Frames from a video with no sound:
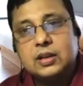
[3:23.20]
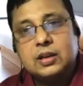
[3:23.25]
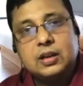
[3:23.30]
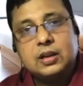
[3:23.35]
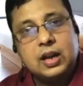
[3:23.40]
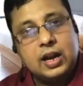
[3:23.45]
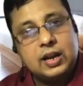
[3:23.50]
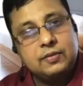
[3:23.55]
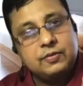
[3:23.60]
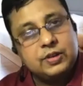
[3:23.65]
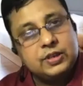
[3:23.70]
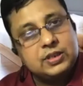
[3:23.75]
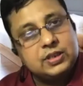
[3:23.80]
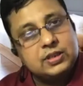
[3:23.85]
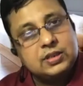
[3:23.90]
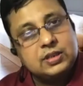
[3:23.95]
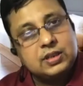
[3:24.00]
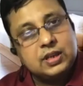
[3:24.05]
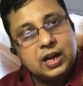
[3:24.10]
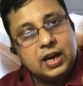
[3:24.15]
and which
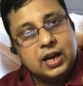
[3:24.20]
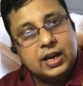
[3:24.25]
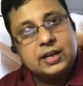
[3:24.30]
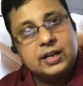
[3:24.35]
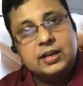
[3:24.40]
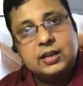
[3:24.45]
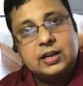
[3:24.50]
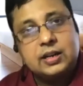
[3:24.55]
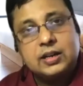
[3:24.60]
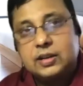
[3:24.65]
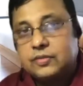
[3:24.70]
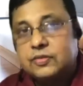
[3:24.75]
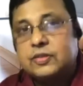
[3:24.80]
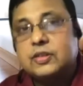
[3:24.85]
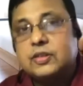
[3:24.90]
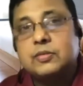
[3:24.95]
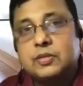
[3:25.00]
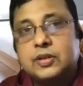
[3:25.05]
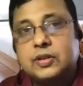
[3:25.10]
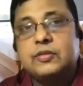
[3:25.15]
is ideally
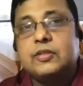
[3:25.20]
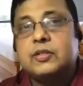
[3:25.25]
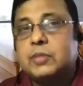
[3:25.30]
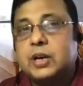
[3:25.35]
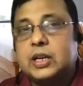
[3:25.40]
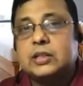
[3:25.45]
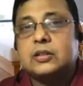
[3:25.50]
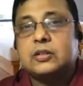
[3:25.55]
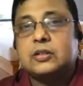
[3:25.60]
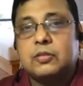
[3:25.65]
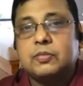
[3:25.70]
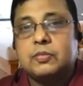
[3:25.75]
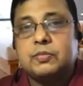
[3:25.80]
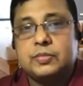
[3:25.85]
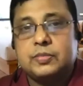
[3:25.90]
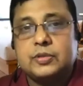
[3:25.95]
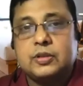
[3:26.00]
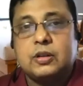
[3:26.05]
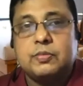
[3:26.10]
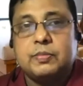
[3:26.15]
driven by the
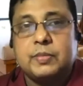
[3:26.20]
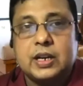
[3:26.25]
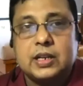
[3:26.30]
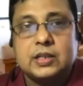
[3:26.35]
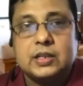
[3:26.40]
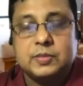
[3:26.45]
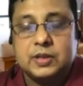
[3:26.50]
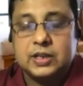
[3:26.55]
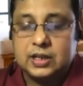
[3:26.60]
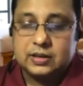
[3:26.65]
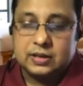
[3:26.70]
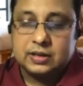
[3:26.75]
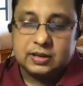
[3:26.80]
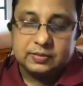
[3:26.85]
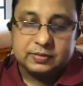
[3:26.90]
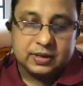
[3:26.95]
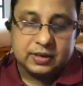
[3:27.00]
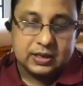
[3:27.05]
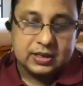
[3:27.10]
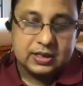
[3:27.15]
top management,
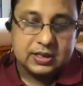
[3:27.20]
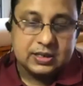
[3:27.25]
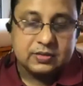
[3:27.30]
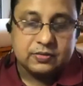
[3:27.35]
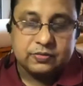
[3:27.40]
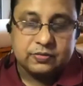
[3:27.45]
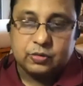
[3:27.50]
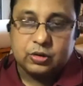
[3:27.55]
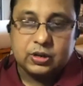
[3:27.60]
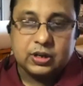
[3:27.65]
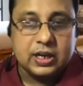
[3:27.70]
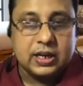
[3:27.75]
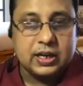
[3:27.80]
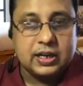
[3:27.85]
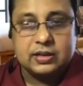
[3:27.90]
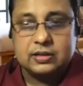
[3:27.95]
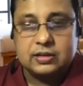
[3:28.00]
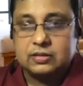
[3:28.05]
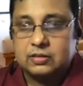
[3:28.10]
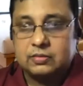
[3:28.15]
at least a
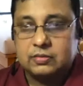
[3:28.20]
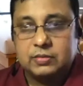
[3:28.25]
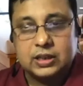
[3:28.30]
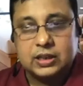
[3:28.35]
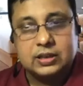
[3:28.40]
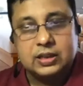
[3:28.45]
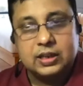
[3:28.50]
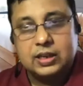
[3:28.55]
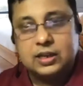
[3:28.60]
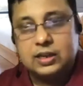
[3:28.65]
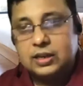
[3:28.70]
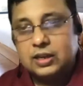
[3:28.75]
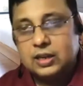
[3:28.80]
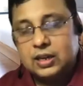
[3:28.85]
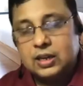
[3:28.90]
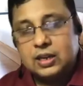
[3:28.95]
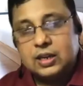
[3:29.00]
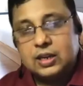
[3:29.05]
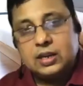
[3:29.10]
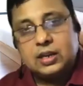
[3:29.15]
fortnight or a monthly
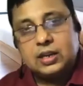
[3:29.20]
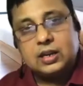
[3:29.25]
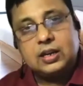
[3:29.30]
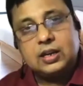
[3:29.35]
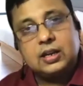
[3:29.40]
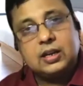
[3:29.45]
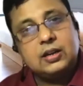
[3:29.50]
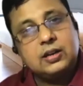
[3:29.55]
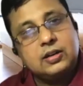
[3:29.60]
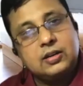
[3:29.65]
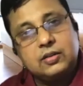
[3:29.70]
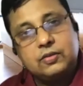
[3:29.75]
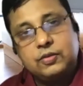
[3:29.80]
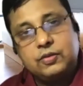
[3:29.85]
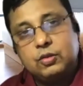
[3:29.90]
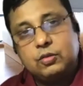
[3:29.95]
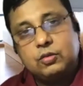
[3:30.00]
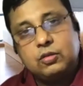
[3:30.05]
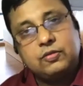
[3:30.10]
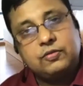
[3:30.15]

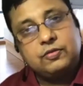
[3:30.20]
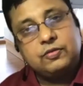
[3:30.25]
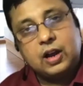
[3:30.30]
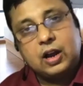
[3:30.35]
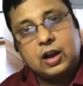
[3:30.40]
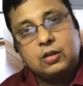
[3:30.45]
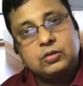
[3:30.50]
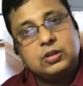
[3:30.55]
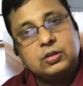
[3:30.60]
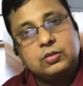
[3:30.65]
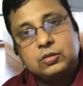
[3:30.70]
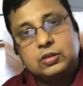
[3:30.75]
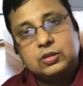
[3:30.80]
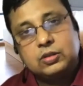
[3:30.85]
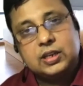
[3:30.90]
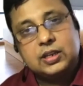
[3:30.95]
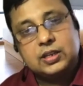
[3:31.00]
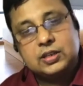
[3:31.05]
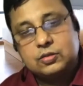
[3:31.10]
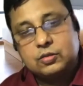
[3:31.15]
review of how the whole
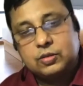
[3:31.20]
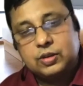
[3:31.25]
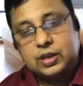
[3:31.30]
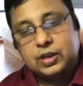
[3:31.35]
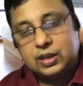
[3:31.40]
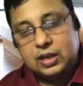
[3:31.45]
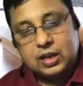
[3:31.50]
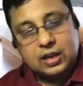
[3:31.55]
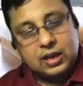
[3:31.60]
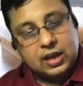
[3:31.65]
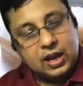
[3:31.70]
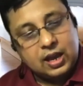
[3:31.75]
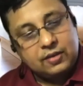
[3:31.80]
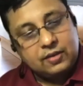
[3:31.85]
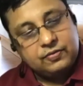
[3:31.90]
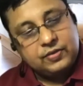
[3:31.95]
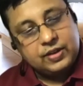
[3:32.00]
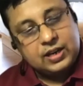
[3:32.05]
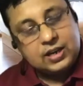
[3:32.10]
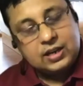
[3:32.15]
thing is going.
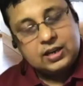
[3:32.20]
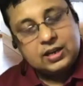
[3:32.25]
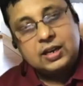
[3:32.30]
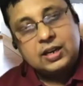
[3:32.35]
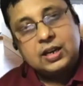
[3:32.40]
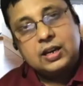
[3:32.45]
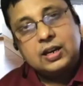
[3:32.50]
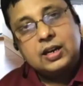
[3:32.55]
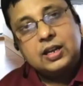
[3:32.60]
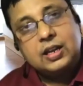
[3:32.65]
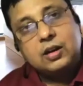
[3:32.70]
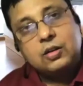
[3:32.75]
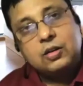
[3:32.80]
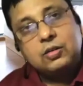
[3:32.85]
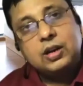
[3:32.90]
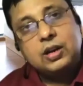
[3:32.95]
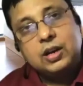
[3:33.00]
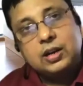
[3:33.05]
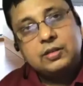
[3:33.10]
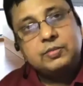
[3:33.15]
Have very clearly
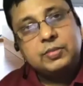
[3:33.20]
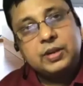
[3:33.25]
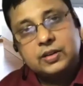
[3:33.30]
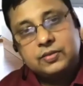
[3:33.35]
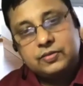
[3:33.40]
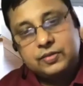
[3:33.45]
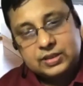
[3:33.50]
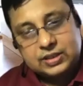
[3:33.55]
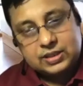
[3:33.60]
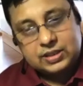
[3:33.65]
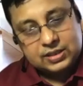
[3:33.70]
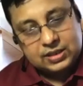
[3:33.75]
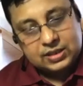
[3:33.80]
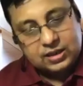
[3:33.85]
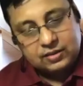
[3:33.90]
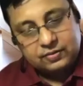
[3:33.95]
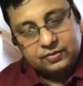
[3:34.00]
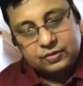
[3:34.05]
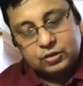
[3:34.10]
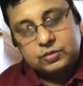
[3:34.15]
outlined benefits and
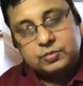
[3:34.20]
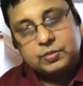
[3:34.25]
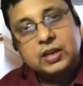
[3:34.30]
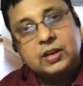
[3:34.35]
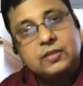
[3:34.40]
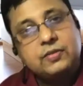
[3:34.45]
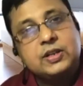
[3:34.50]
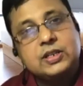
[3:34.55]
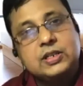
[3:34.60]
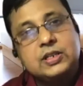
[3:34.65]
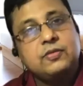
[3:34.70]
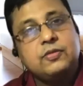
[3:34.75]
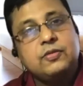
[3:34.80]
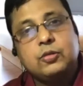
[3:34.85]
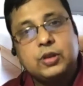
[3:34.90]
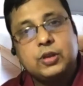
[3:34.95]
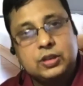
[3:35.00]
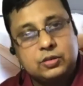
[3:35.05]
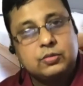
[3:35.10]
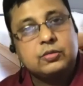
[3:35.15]
see if those benefits are
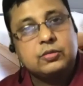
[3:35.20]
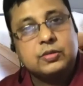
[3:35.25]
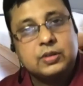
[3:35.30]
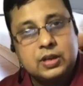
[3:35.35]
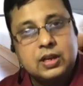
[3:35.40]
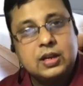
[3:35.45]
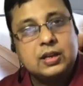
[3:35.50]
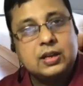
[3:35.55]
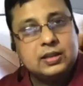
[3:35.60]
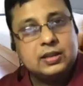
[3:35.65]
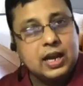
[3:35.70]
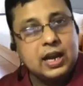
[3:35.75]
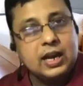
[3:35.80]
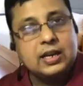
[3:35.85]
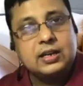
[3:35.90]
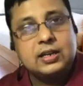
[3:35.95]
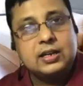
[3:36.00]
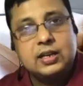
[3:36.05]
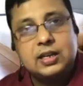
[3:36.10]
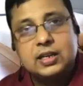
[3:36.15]
flowing through.
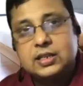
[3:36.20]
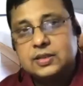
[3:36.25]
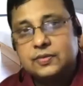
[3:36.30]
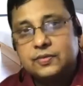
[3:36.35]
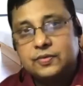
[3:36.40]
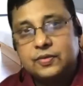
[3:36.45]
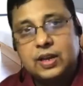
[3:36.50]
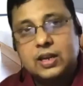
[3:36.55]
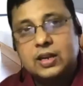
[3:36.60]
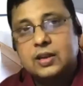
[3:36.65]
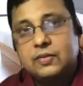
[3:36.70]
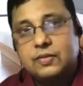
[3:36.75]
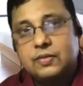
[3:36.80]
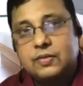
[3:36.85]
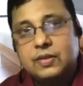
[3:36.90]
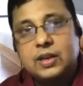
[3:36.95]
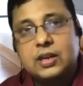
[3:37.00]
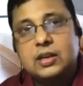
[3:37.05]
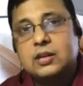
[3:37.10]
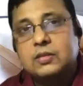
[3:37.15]
That is very,
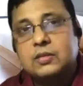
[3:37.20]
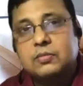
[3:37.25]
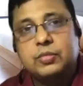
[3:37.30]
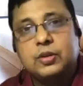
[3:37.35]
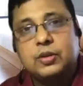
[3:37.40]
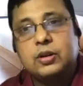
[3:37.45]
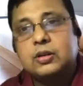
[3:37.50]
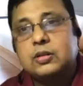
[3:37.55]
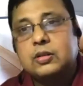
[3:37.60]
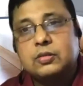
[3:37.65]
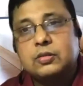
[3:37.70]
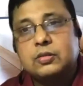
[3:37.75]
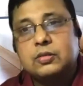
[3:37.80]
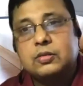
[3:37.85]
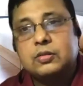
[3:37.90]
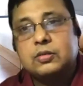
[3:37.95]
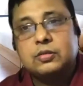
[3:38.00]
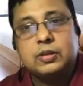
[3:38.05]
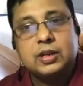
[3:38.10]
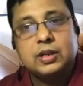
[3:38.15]
very important
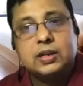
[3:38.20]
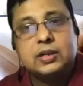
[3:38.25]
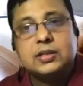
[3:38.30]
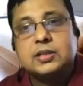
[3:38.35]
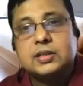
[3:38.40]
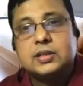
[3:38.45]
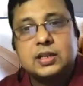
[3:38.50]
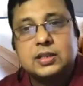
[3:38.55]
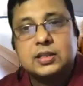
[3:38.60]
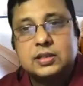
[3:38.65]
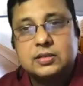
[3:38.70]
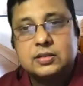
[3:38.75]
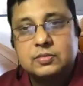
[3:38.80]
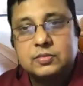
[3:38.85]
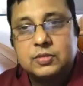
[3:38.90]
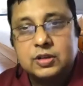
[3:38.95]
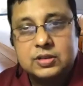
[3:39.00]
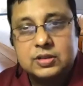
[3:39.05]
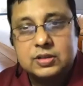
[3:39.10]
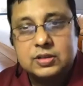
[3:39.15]
to any digitization
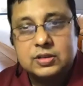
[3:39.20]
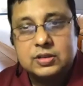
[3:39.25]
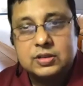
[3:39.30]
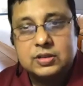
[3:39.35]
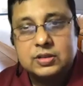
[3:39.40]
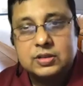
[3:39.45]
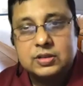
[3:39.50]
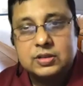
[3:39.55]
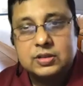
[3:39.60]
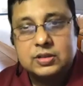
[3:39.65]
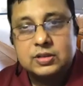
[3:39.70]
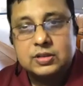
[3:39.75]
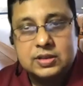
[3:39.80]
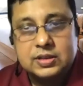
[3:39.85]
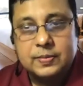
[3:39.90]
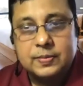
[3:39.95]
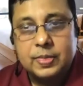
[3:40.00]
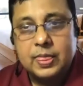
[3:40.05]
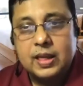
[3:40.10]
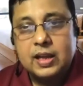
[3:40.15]
process.
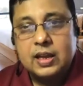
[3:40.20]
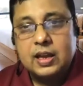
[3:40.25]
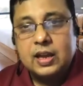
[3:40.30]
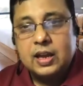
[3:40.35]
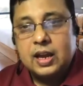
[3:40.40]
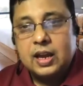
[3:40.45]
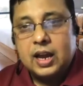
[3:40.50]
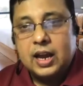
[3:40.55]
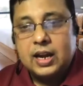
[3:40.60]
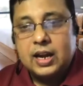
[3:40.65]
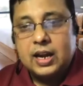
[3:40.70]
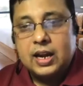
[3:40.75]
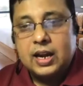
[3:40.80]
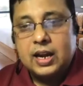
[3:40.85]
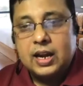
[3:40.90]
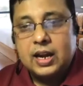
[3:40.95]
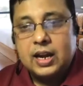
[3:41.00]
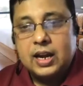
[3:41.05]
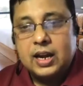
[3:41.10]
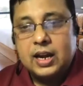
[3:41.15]
And
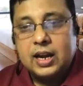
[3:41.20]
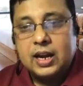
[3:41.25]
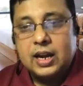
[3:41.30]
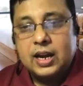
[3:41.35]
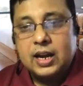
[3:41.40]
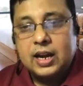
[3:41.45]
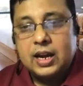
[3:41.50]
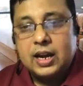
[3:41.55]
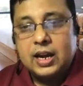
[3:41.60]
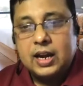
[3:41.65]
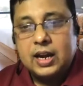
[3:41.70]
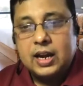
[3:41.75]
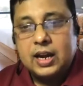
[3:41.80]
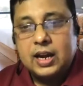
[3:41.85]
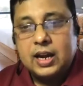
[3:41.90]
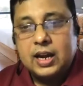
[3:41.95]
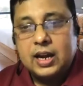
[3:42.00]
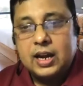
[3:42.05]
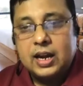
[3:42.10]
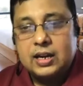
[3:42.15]

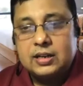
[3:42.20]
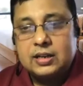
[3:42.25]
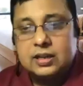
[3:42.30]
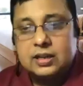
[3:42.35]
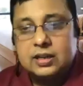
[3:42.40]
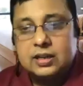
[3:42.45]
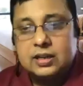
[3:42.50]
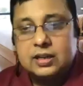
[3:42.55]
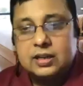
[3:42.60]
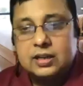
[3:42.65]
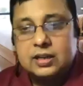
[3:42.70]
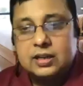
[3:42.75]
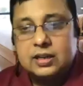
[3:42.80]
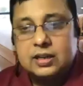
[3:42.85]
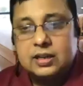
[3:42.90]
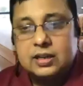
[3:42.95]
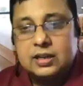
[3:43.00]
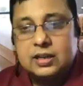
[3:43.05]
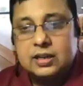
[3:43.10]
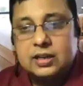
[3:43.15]
most
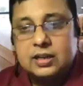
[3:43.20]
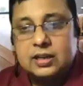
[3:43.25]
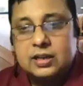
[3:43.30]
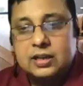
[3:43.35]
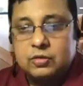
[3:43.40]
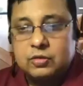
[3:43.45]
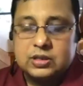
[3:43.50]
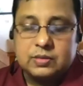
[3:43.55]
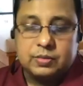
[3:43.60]
importantly,